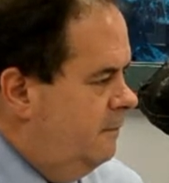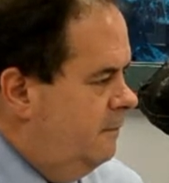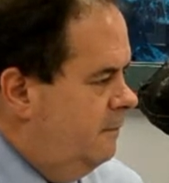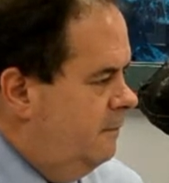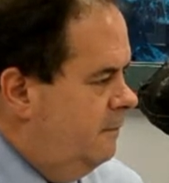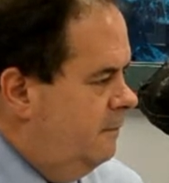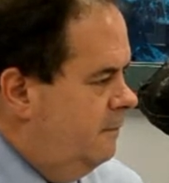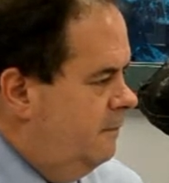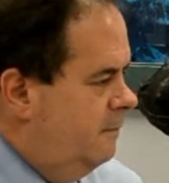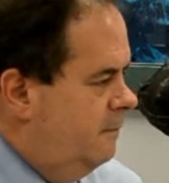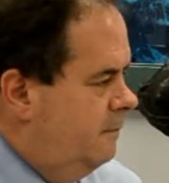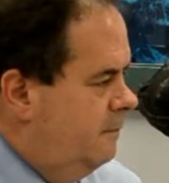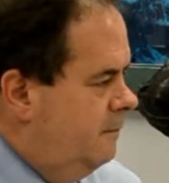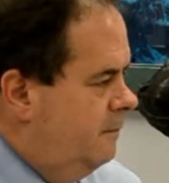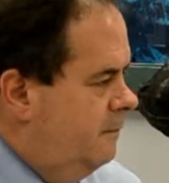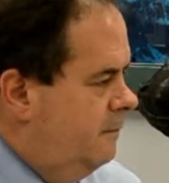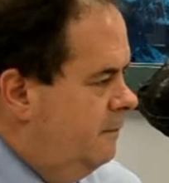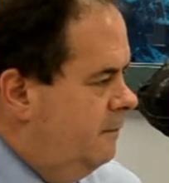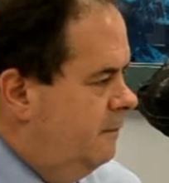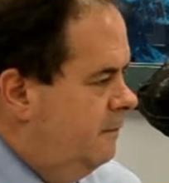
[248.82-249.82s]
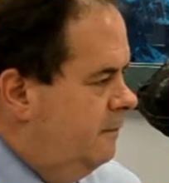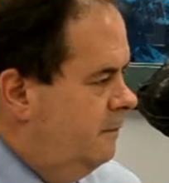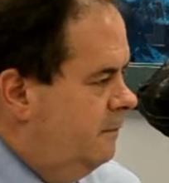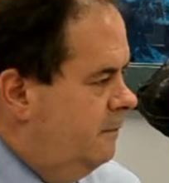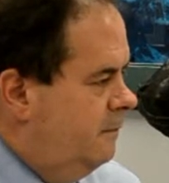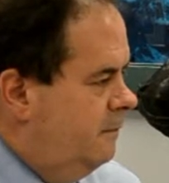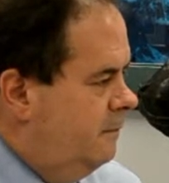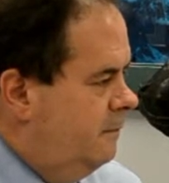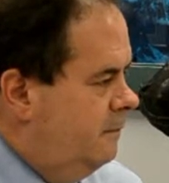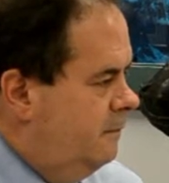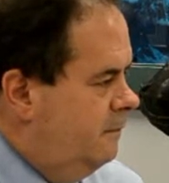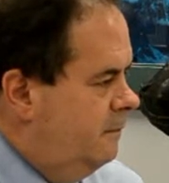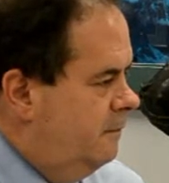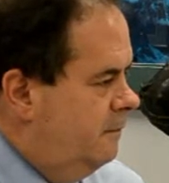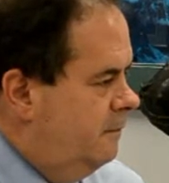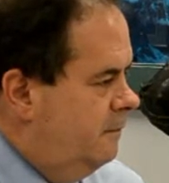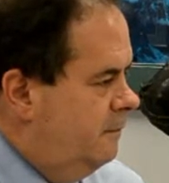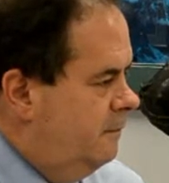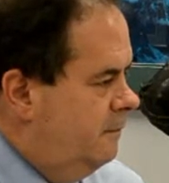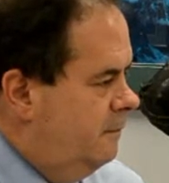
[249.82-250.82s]

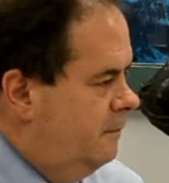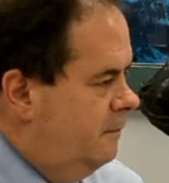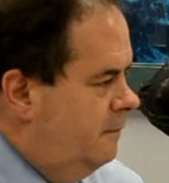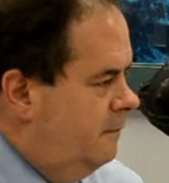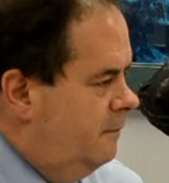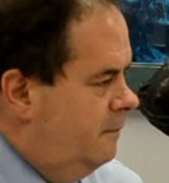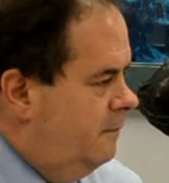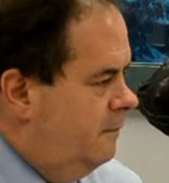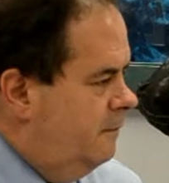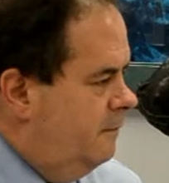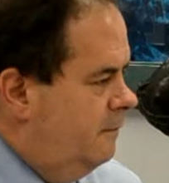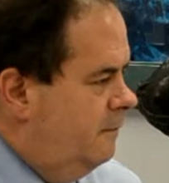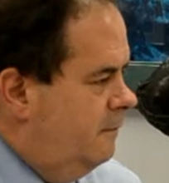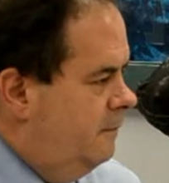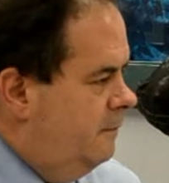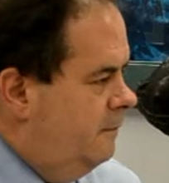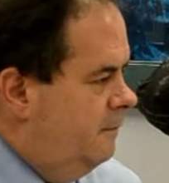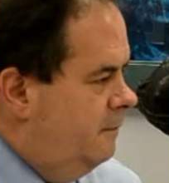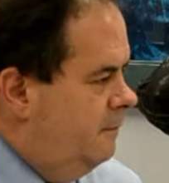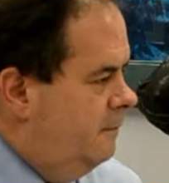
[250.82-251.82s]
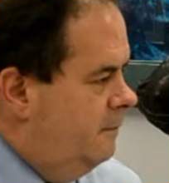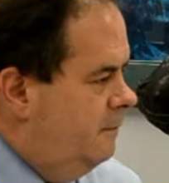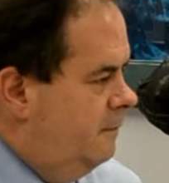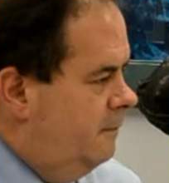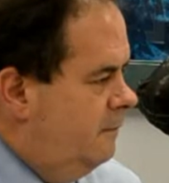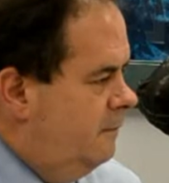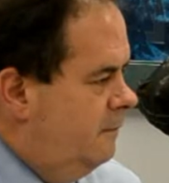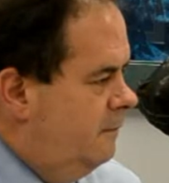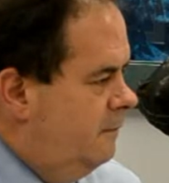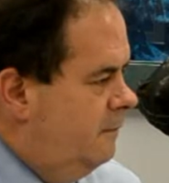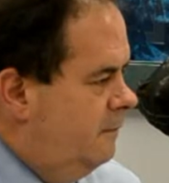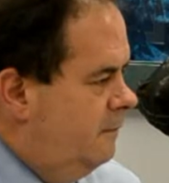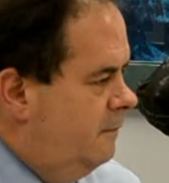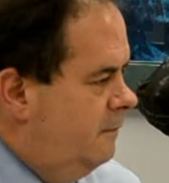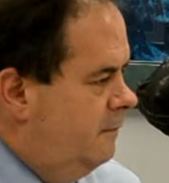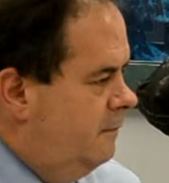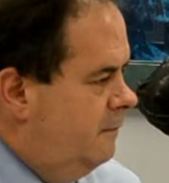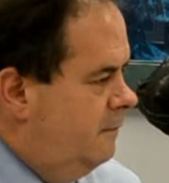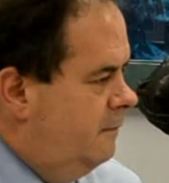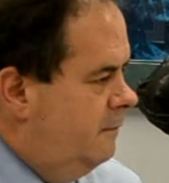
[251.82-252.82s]

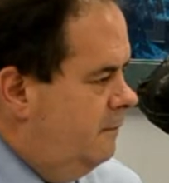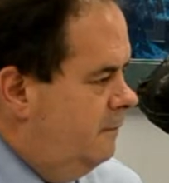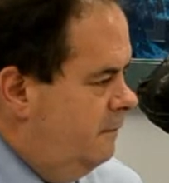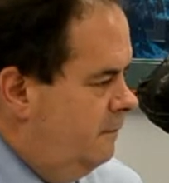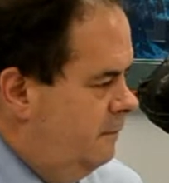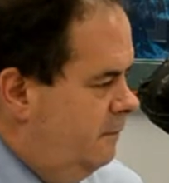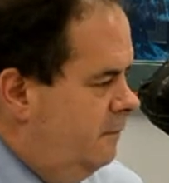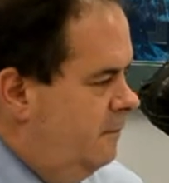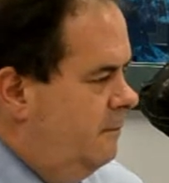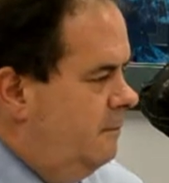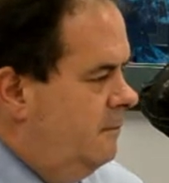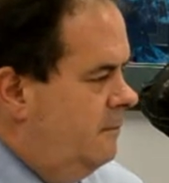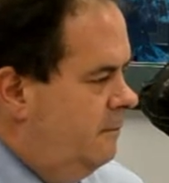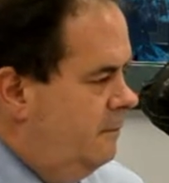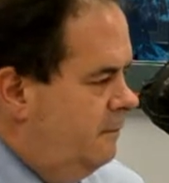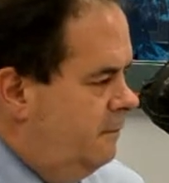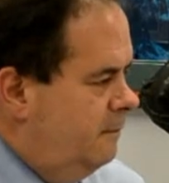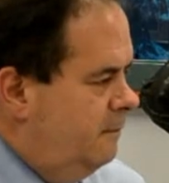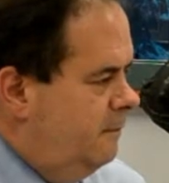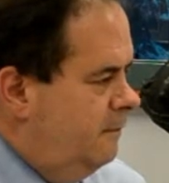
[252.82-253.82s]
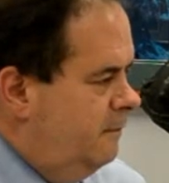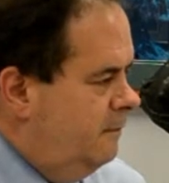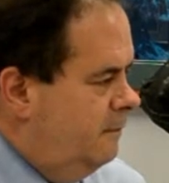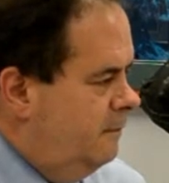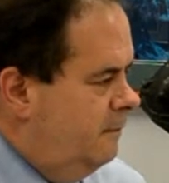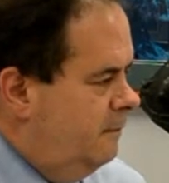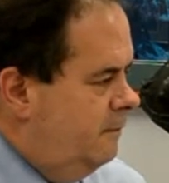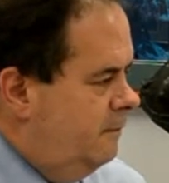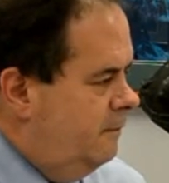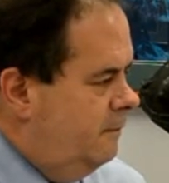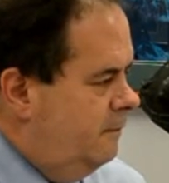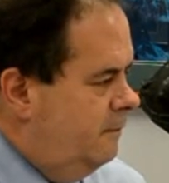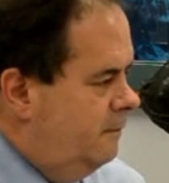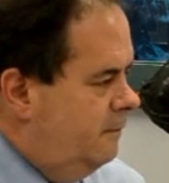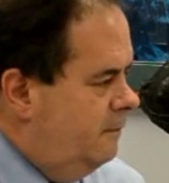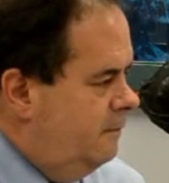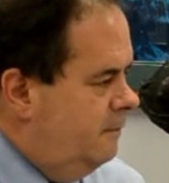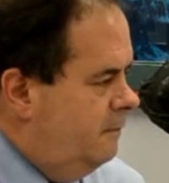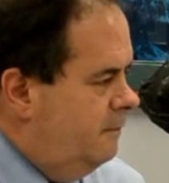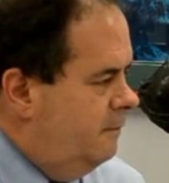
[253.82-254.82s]

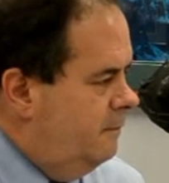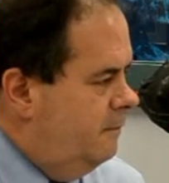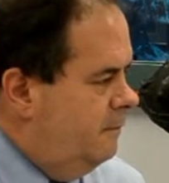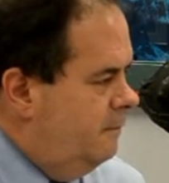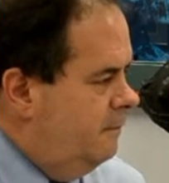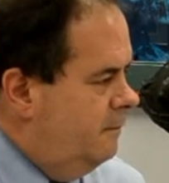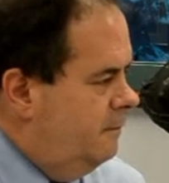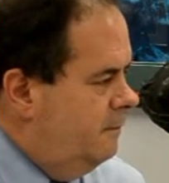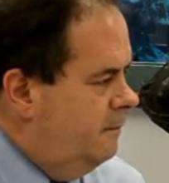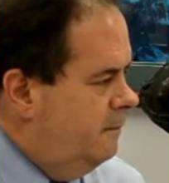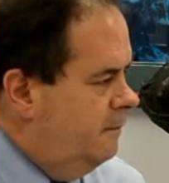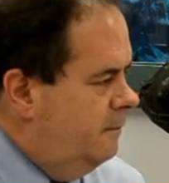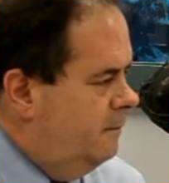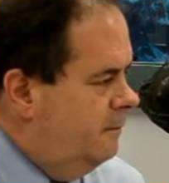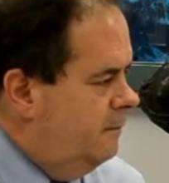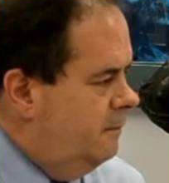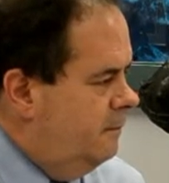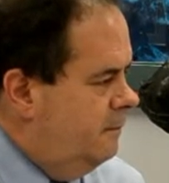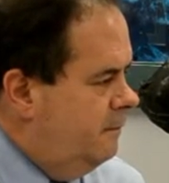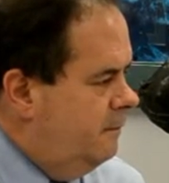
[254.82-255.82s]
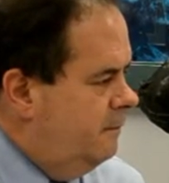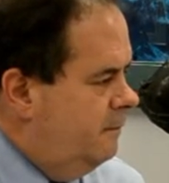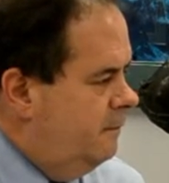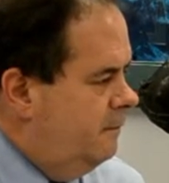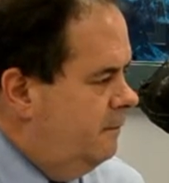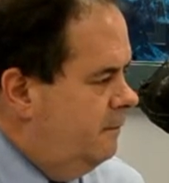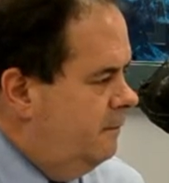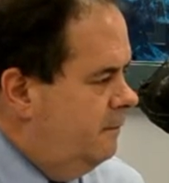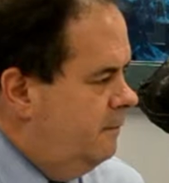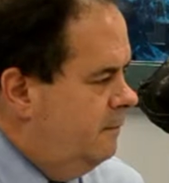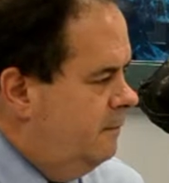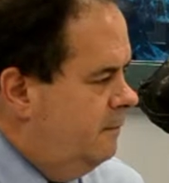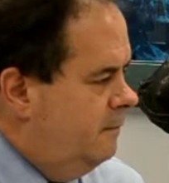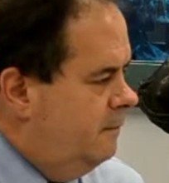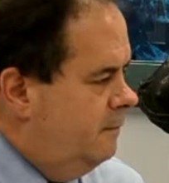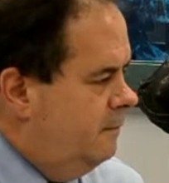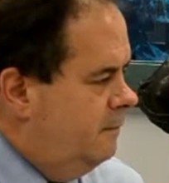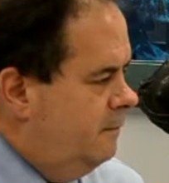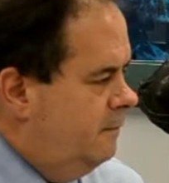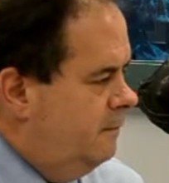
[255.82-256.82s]
(silent)